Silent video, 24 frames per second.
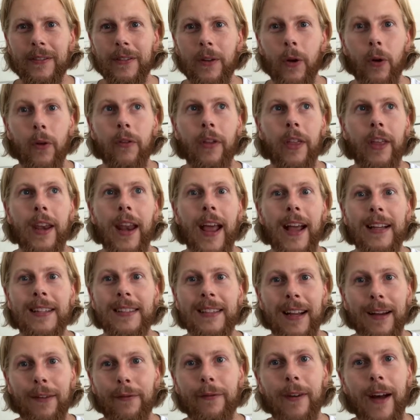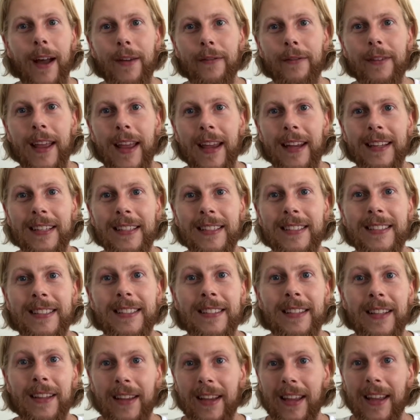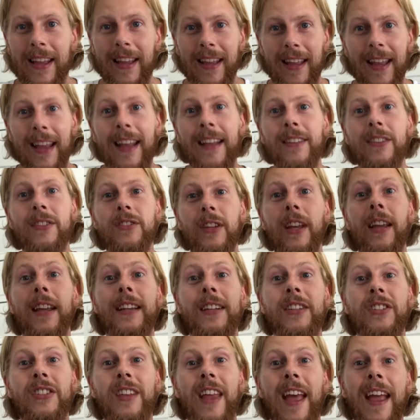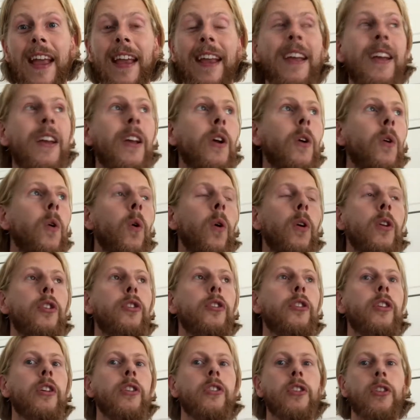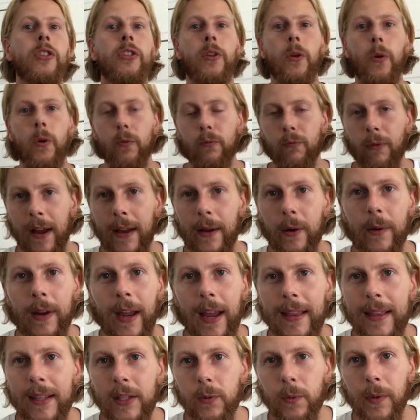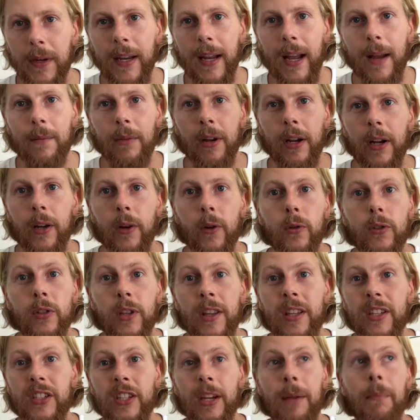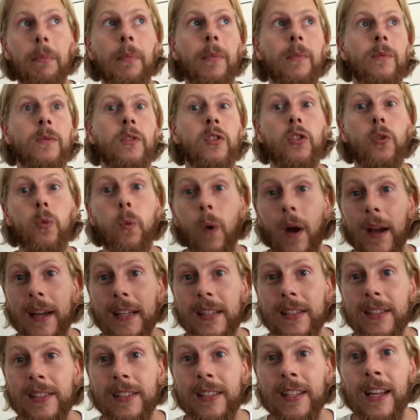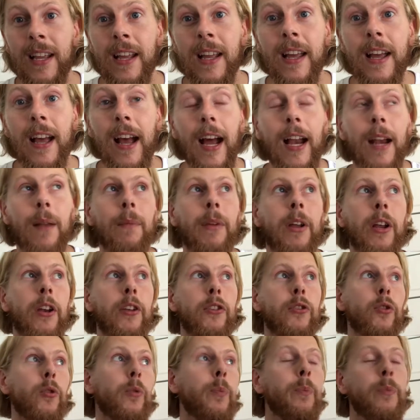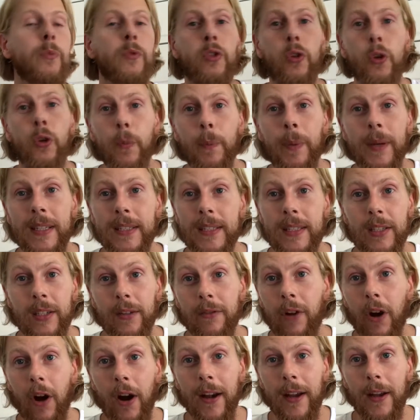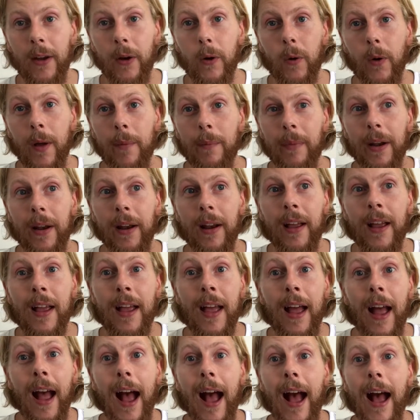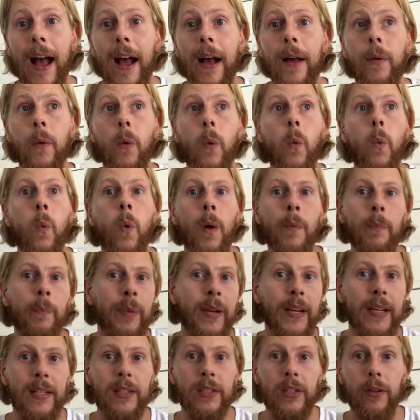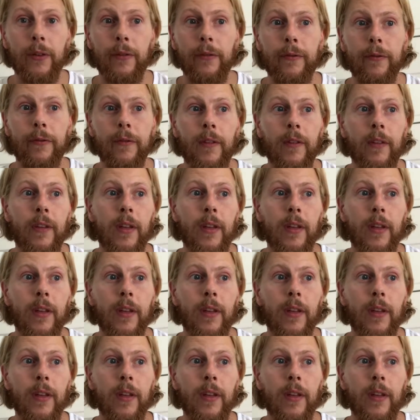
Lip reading: over the next 5 days into each day. Or you could just go, right, okay, this week I'm gonna go to the gym twice, and I'm gonna do 2 pieces of cardio equipment and 1 piece of